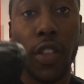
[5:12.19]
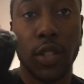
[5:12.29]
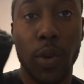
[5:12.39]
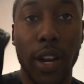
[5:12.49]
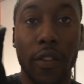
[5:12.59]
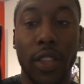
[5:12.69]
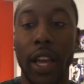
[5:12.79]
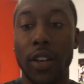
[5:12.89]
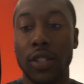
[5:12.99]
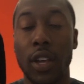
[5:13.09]
and the sweat and everything
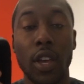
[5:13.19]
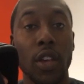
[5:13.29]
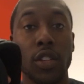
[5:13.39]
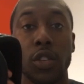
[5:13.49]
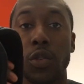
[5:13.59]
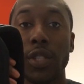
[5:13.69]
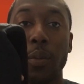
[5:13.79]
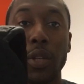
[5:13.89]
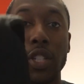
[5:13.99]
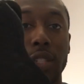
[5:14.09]
else. So you
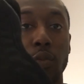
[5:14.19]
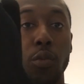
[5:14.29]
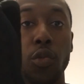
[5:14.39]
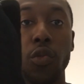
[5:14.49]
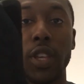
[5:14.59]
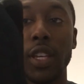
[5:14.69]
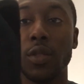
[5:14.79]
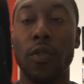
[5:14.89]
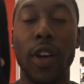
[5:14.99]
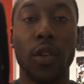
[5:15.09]
simply just remove these
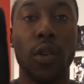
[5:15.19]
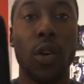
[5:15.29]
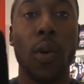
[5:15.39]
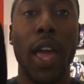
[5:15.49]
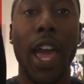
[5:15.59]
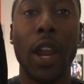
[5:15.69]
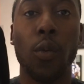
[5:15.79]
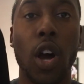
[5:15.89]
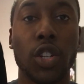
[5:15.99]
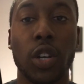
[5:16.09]
with Velcro, hand
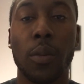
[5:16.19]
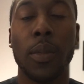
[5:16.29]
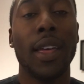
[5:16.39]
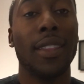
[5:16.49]
wash them,